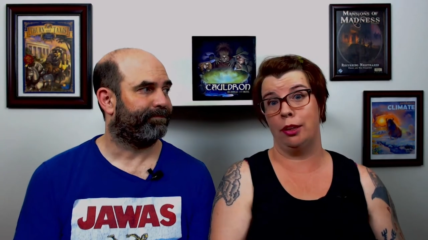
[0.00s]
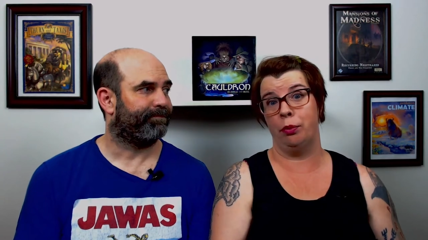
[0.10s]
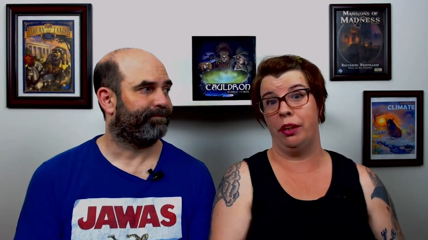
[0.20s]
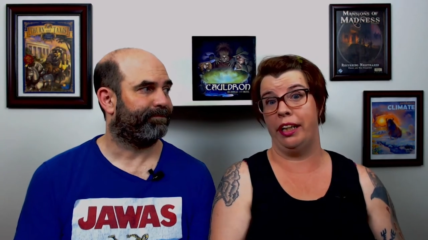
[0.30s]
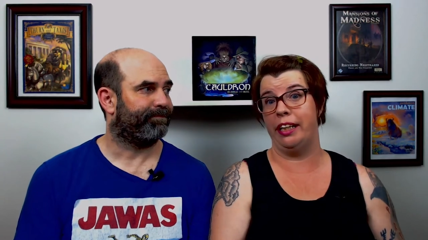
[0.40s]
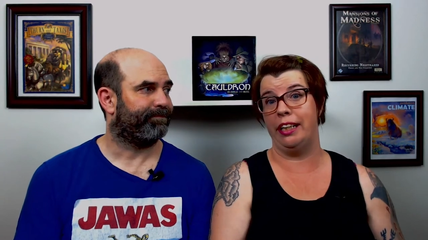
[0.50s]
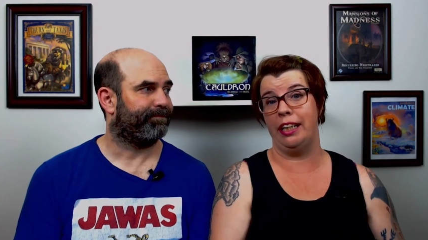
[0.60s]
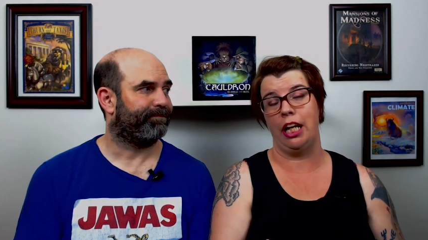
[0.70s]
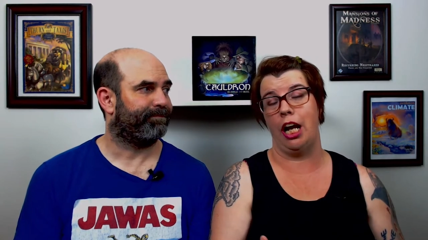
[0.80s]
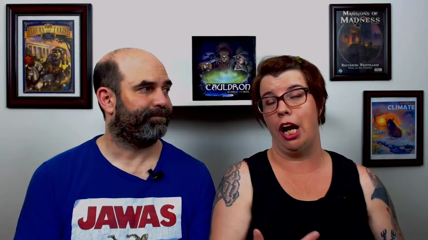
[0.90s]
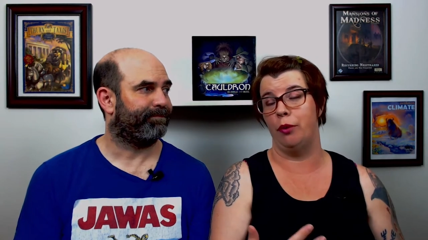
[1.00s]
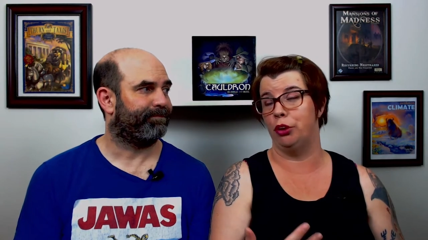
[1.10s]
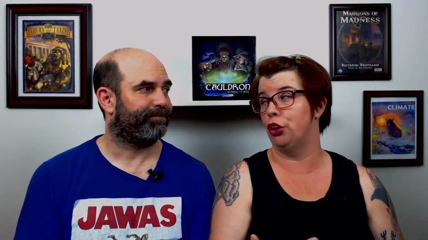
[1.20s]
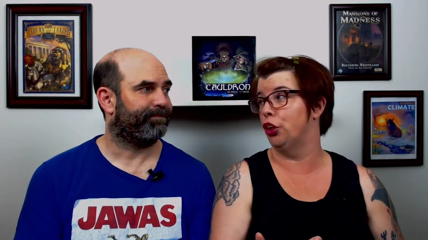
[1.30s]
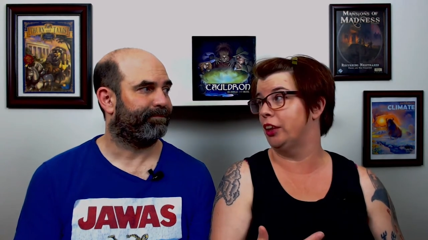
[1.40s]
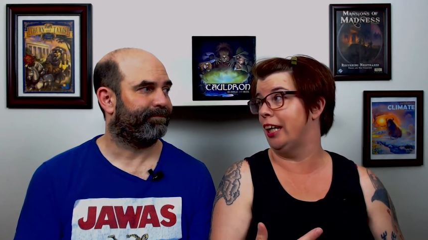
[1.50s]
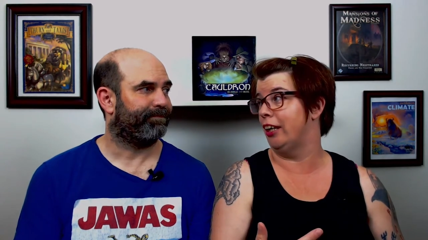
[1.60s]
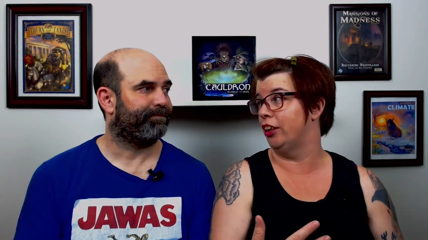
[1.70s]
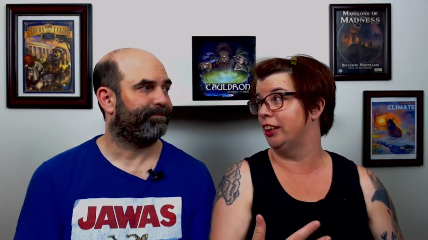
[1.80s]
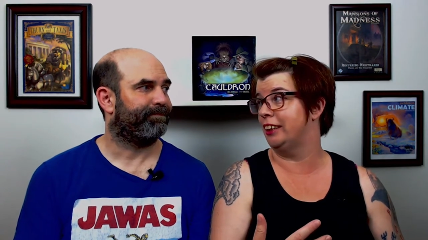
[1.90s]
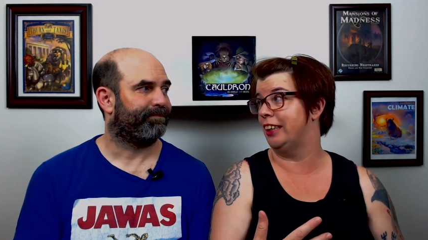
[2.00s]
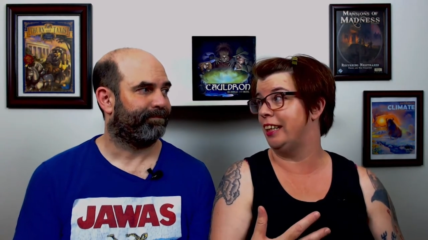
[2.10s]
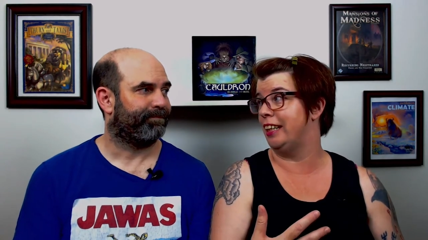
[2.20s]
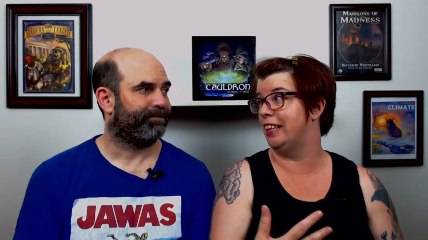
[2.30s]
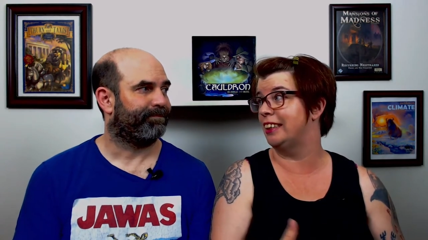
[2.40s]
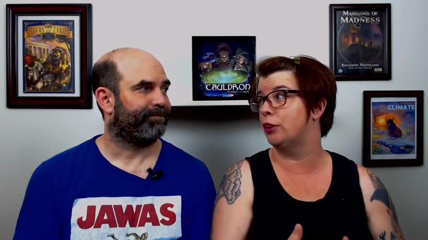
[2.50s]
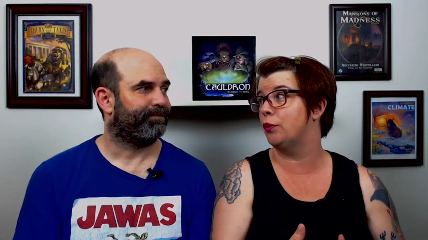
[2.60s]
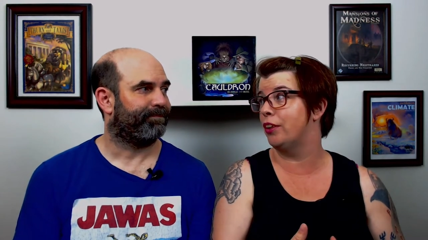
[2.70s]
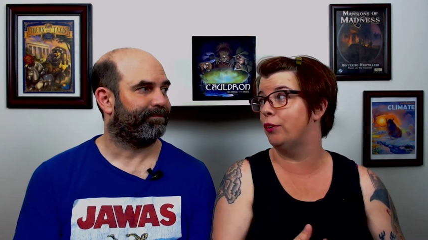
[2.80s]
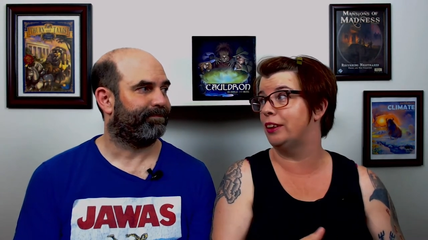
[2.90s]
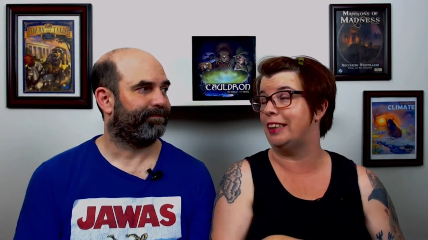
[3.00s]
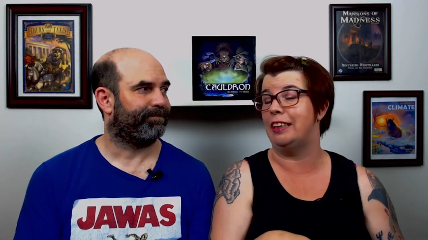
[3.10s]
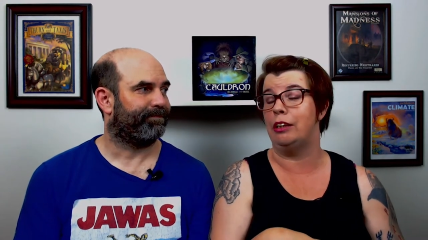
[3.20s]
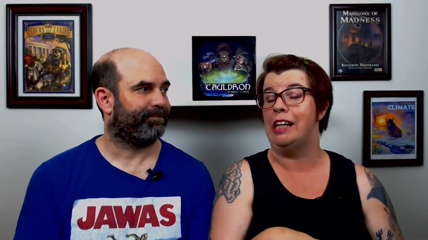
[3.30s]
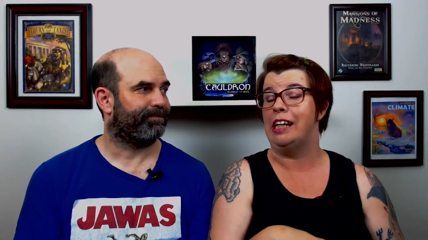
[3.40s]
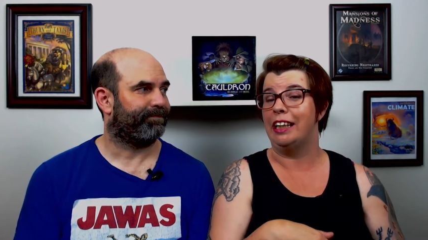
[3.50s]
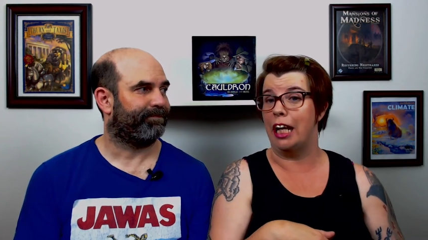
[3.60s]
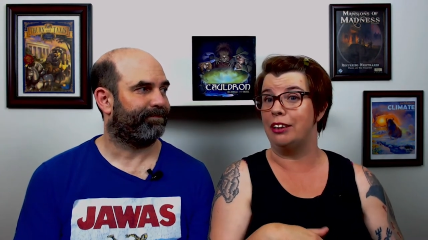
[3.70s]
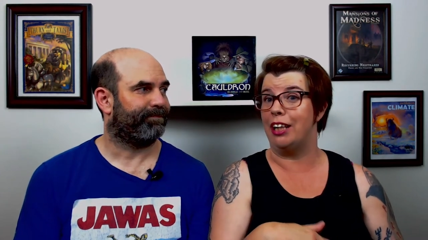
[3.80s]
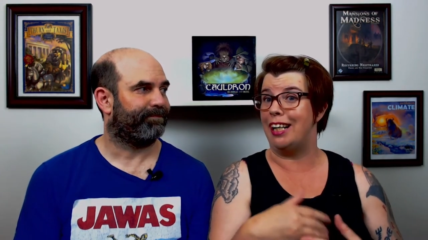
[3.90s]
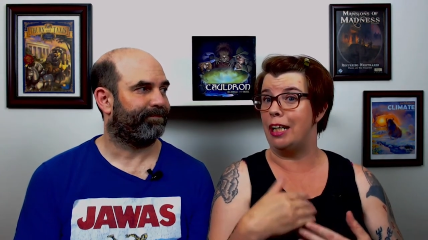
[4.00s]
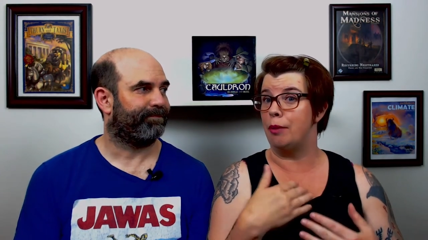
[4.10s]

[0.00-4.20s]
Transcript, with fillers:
Speaker 1: we got to playing it, I was hooked. And honestly, this is one of those games.